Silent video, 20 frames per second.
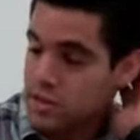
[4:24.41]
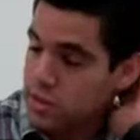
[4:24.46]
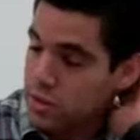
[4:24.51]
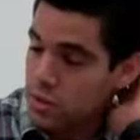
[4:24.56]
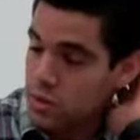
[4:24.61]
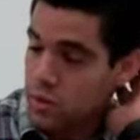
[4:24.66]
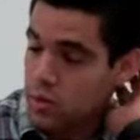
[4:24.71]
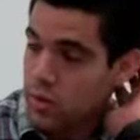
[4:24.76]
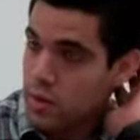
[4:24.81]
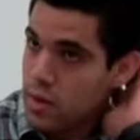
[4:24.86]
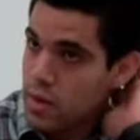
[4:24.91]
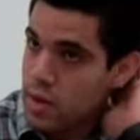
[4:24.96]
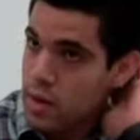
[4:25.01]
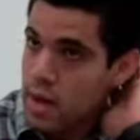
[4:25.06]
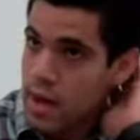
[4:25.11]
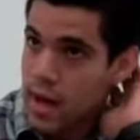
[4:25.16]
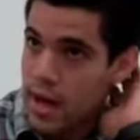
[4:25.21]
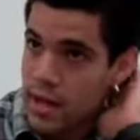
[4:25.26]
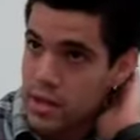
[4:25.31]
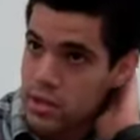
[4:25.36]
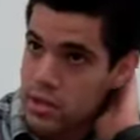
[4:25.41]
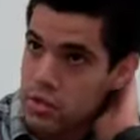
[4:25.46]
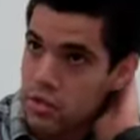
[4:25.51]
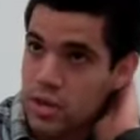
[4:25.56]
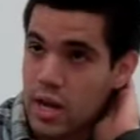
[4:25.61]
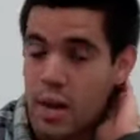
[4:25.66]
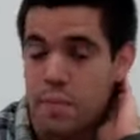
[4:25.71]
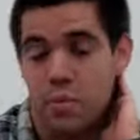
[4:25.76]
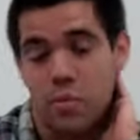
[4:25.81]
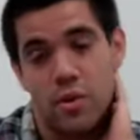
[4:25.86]
So I had two
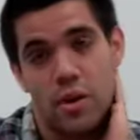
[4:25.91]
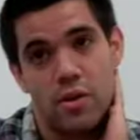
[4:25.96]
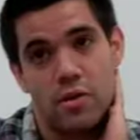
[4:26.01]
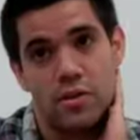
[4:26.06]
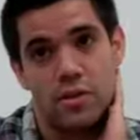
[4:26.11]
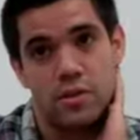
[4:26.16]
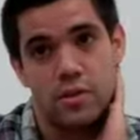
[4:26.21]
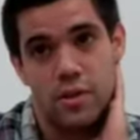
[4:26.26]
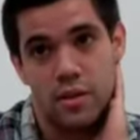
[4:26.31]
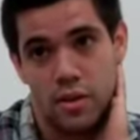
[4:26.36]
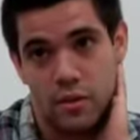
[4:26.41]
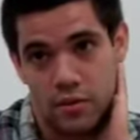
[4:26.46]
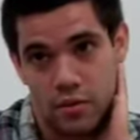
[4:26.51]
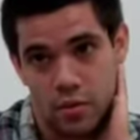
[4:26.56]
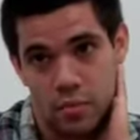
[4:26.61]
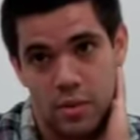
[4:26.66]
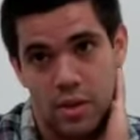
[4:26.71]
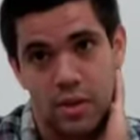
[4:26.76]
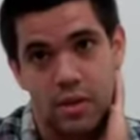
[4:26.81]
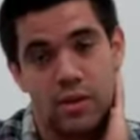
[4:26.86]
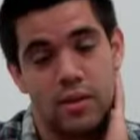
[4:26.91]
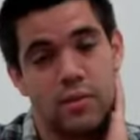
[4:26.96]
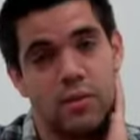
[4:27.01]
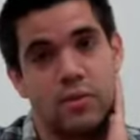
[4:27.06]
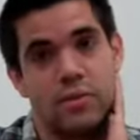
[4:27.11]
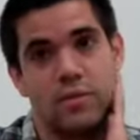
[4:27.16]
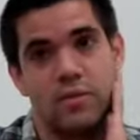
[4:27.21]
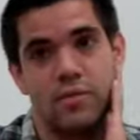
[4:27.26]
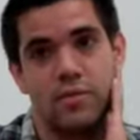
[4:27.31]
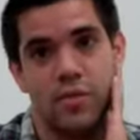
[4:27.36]
copywriters interview me and it
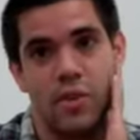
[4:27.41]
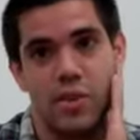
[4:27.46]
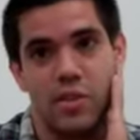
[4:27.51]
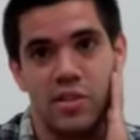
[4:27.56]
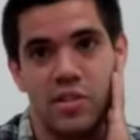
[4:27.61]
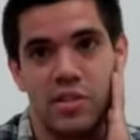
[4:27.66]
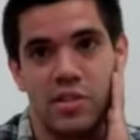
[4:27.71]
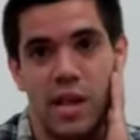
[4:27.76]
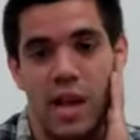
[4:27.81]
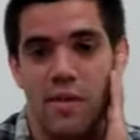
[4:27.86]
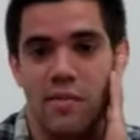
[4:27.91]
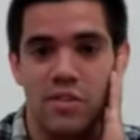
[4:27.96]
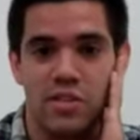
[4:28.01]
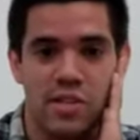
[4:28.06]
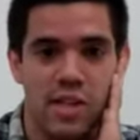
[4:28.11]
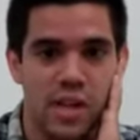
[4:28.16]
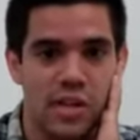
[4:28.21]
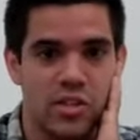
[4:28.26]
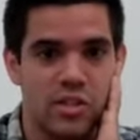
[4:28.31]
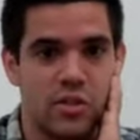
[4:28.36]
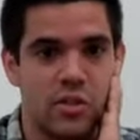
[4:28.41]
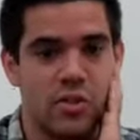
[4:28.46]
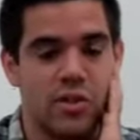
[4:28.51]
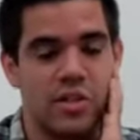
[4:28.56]
was very just conversational.